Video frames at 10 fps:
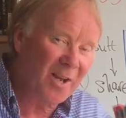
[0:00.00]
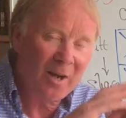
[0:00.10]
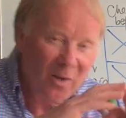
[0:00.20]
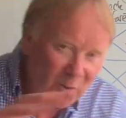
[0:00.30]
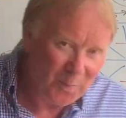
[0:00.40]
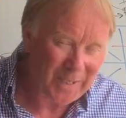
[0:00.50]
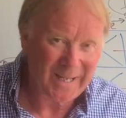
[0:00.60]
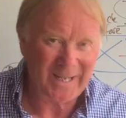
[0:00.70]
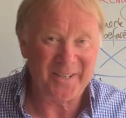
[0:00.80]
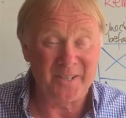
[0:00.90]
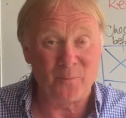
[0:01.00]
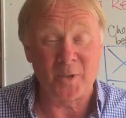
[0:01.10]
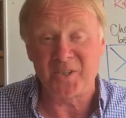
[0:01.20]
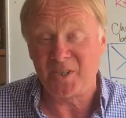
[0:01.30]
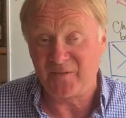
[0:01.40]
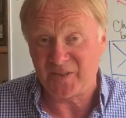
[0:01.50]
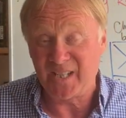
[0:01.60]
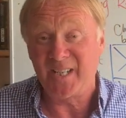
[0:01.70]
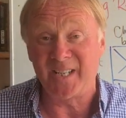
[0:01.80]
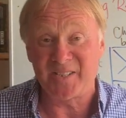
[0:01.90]
the whole plan, and once you've
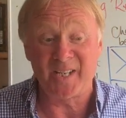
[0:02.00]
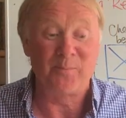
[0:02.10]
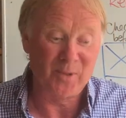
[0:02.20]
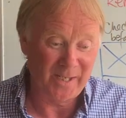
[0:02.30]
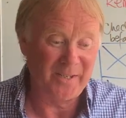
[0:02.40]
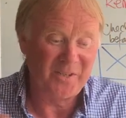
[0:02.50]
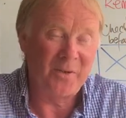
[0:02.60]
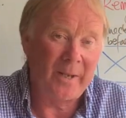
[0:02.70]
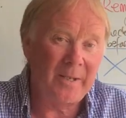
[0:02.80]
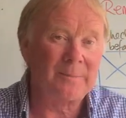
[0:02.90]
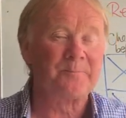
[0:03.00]
seen it, say, brilliant, do it.